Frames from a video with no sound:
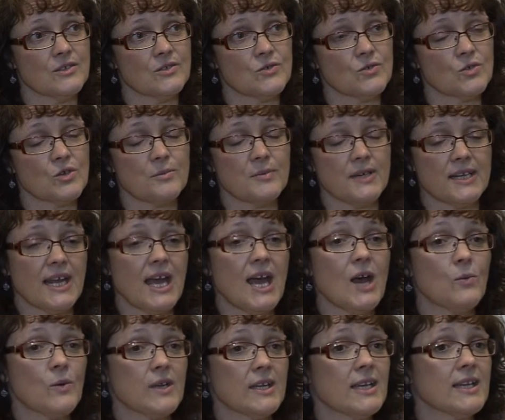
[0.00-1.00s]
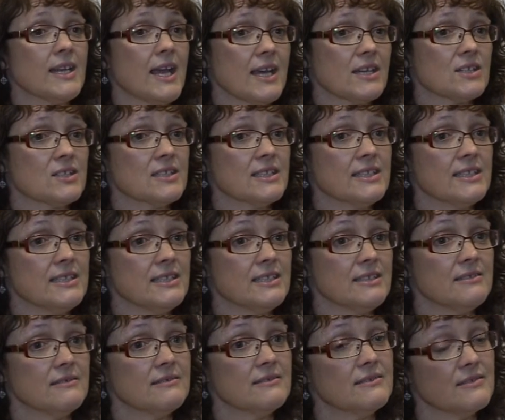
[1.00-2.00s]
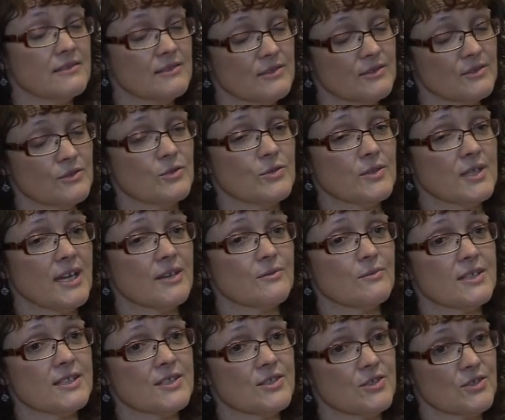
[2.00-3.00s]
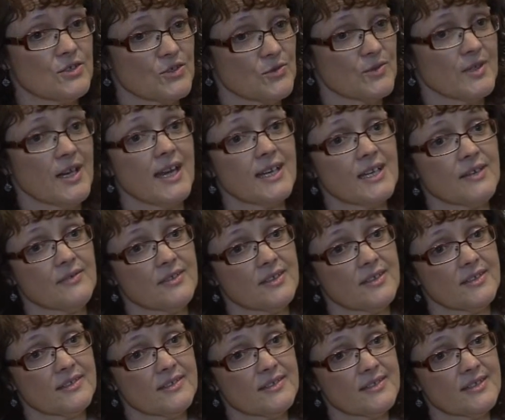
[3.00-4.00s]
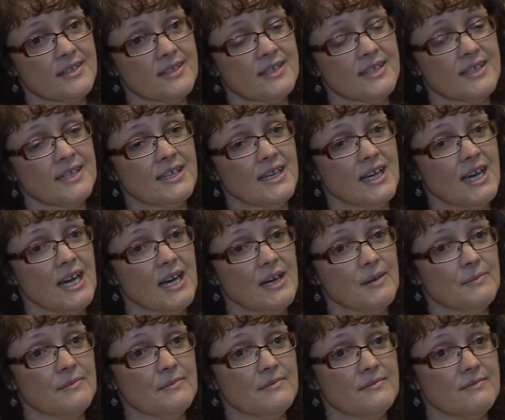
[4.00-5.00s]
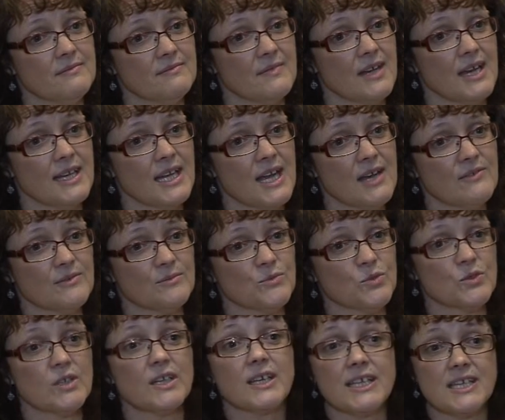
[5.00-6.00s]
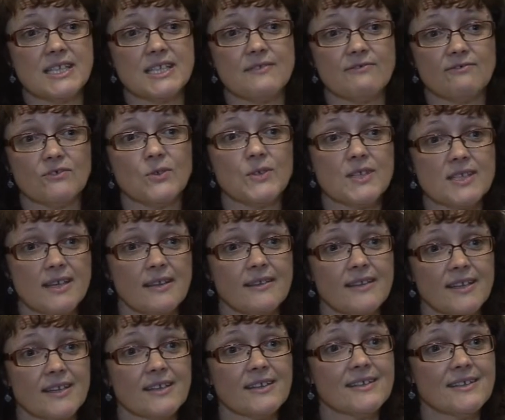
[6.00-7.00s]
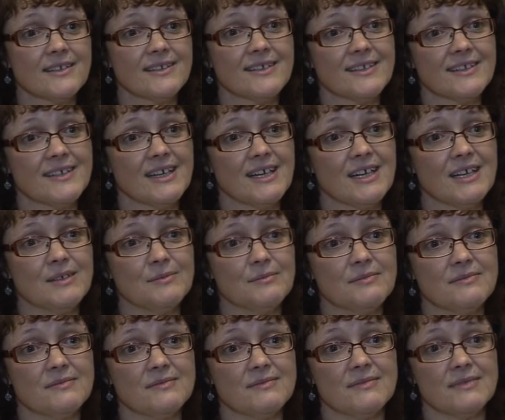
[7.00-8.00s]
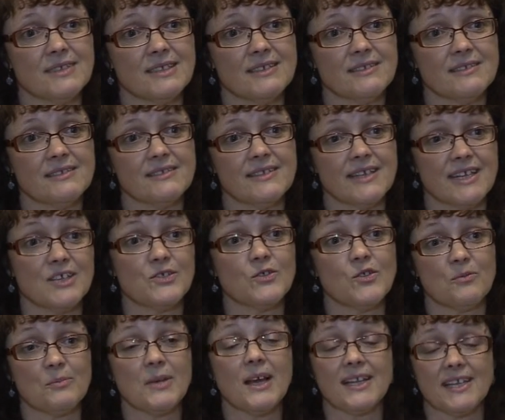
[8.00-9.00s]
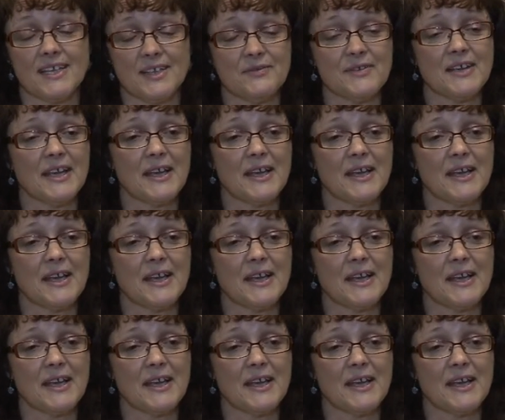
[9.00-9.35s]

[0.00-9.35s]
talk about how we can actually create research, create evidence, and have a more cohesive voice, I think, in the area of palliative